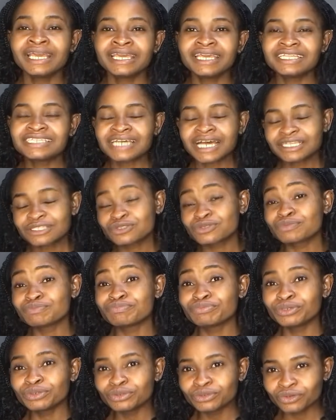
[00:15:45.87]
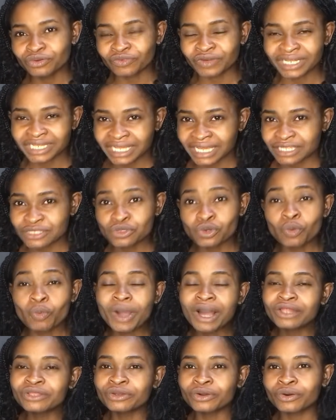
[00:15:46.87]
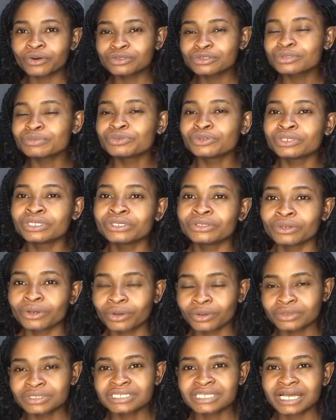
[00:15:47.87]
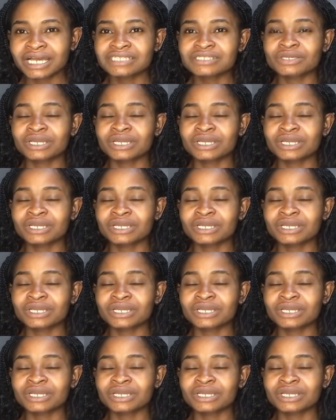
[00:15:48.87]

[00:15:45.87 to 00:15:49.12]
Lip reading: It has to build overnight. So while you're also building your contacts,